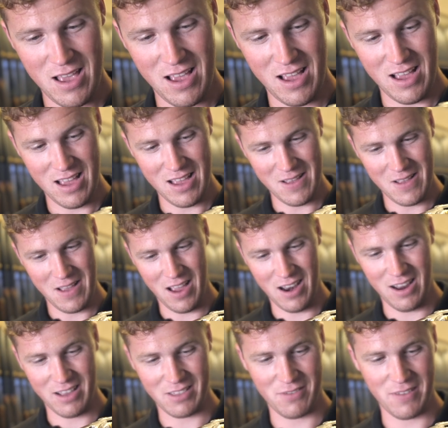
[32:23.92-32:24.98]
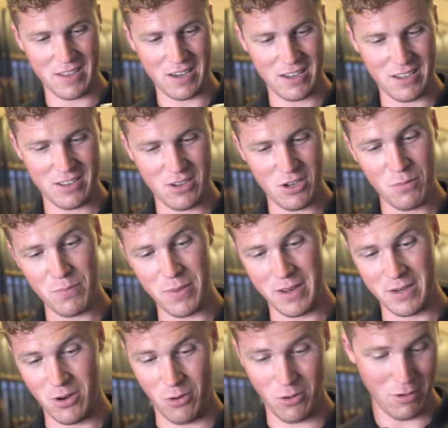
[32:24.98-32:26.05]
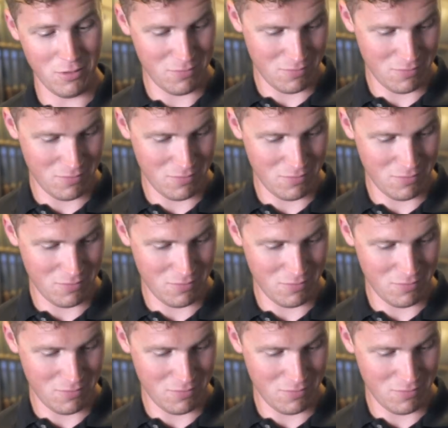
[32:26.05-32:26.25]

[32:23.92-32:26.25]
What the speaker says: Yep. I like the fact that it could be a dog.